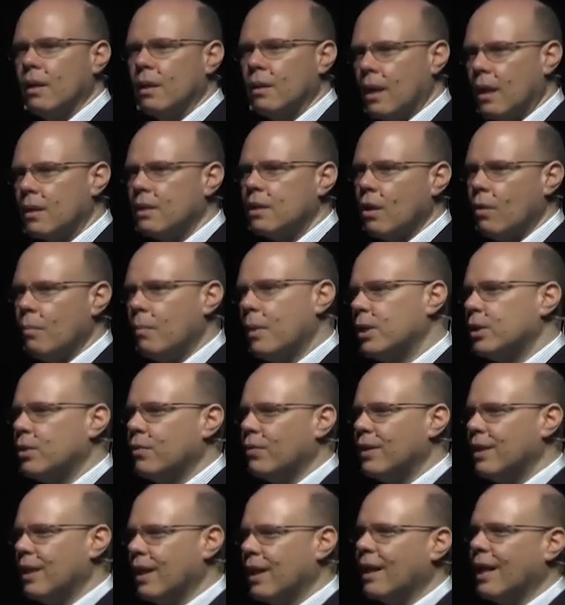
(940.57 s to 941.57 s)
that's how much
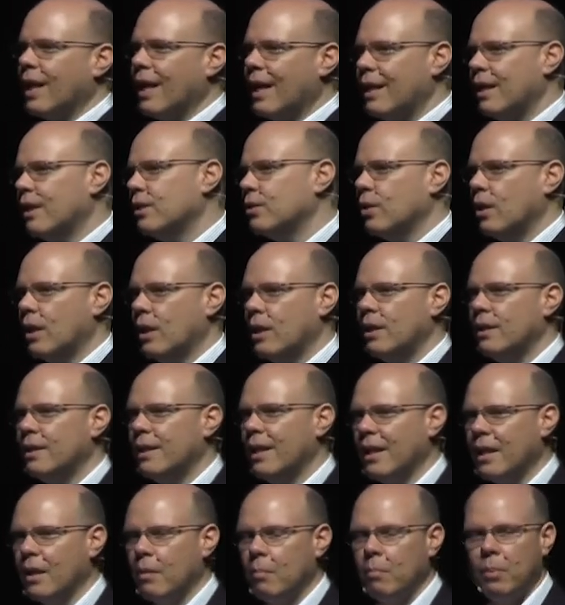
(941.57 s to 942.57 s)
of a decline has already
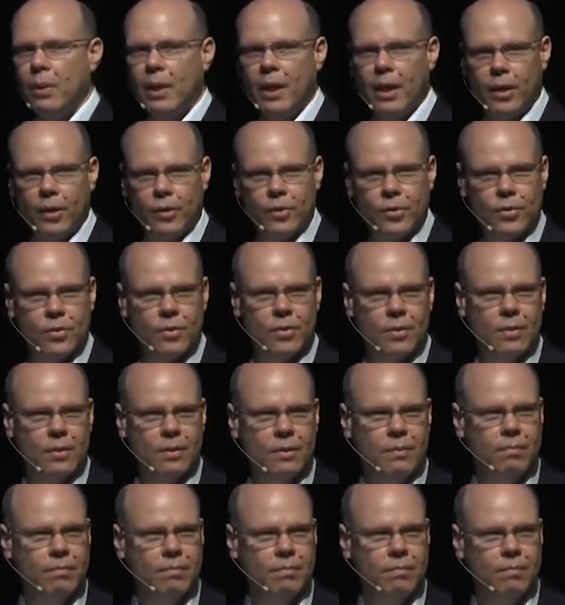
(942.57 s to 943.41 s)
taken place.